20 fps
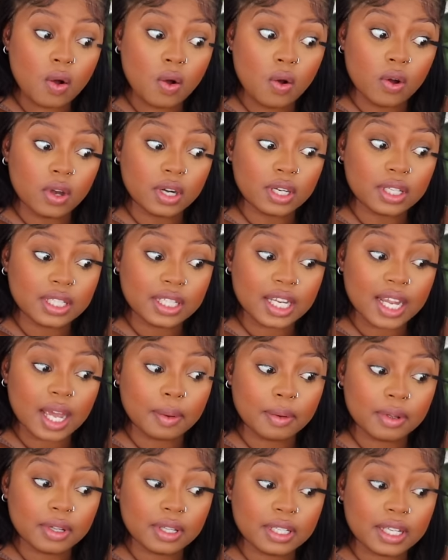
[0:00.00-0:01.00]
or they
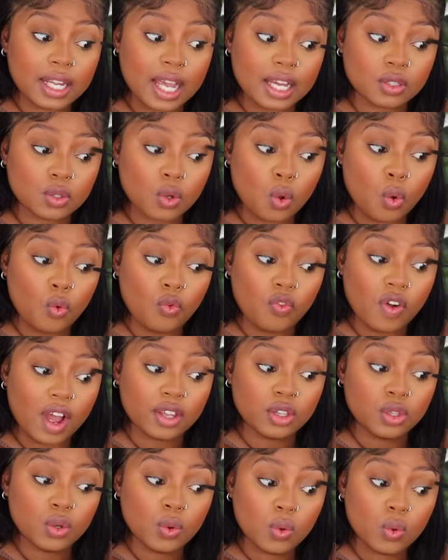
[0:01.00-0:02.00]
are
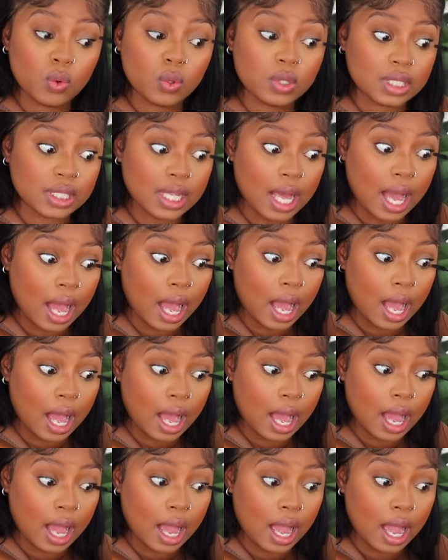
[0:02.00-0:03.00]

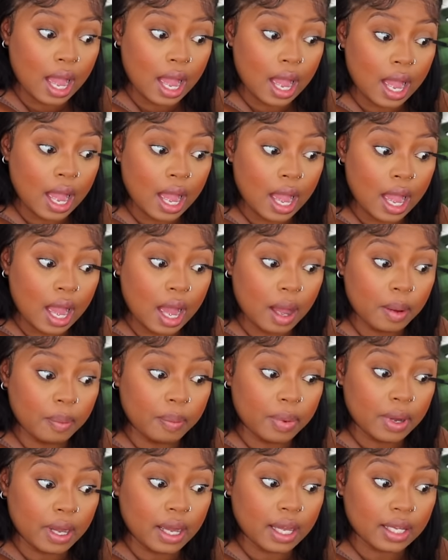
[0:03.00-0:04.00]
overuser.
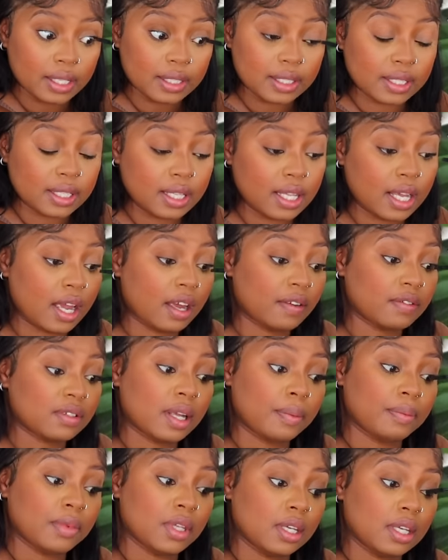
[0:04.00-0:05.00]
but they have
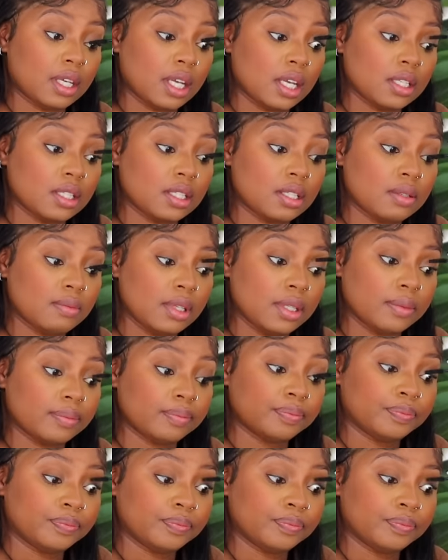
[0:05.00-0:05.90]
something against me.